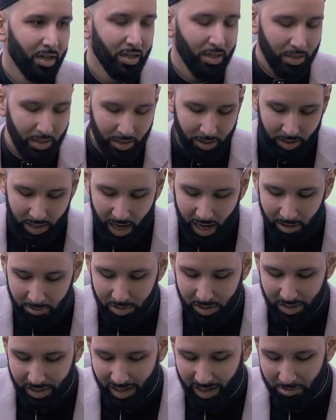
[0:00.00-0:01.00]
You know, and I
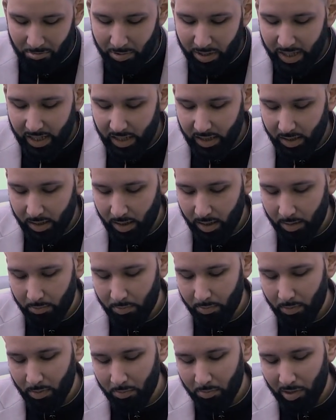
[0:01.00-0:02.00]
was reading
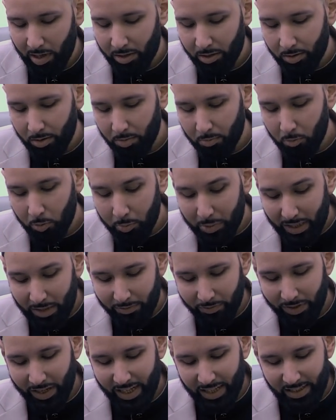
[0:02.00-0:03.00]
Brother Mubeen
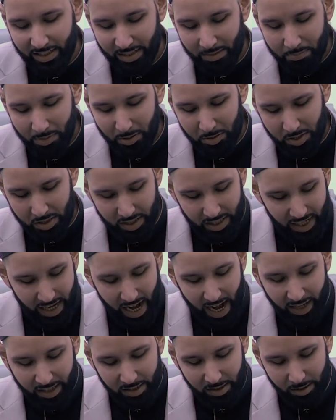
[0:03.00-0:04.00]
Vaid. He posted an
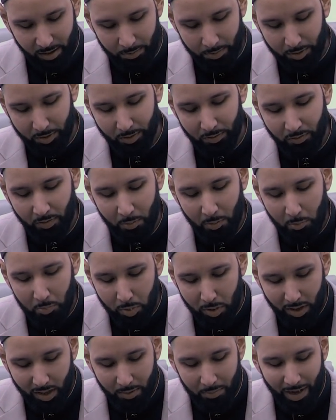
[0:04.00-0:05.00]
excerpt from a
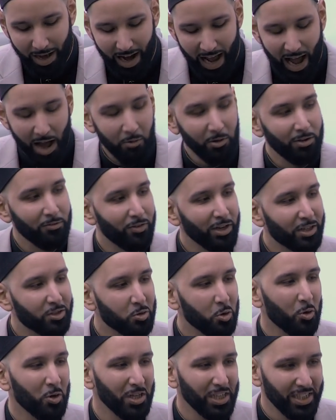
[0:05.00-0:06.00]
book about how in
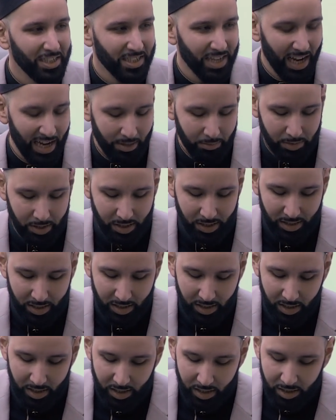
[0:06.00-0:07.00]
Victorian times,
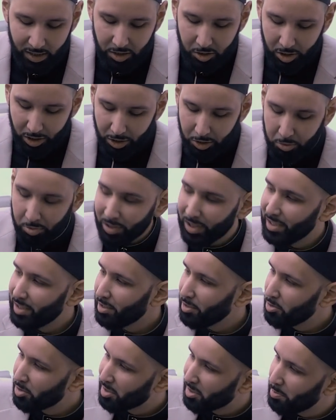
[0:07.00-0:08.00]
children
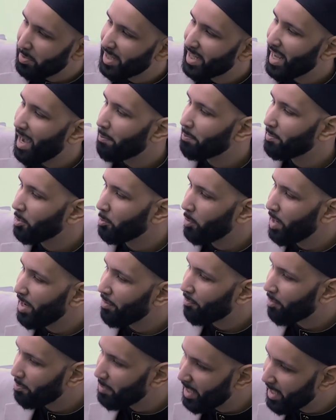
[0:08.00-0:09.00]
used to be kept away
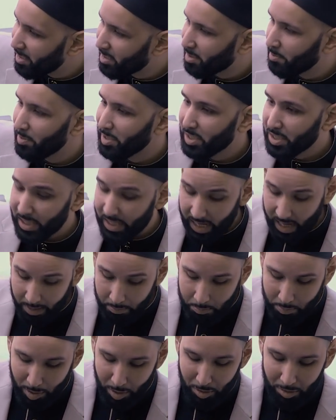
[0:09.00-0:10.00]
from intimacy
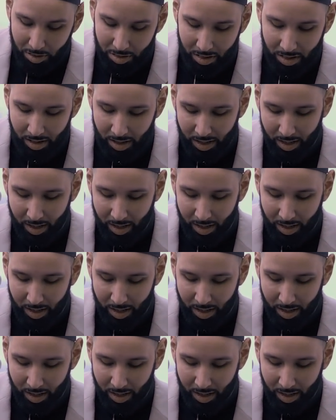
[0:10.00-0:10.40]
and birth,